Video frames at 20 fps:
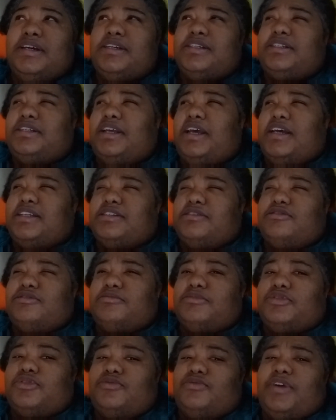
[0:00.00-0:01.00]
she has a
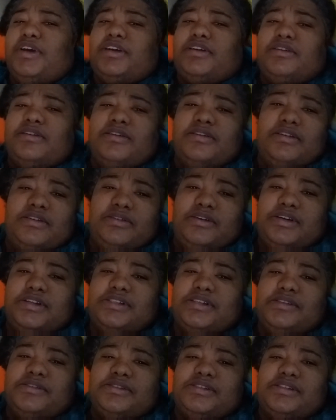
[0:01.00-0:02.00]
criminal record and all
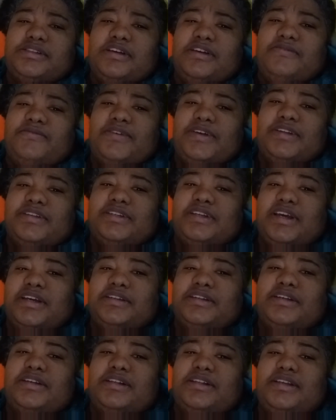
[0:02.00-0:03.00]
this other stuff, and
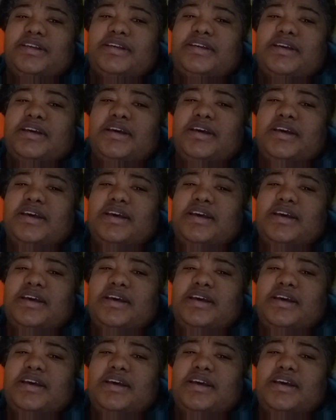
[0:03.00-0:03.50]
technically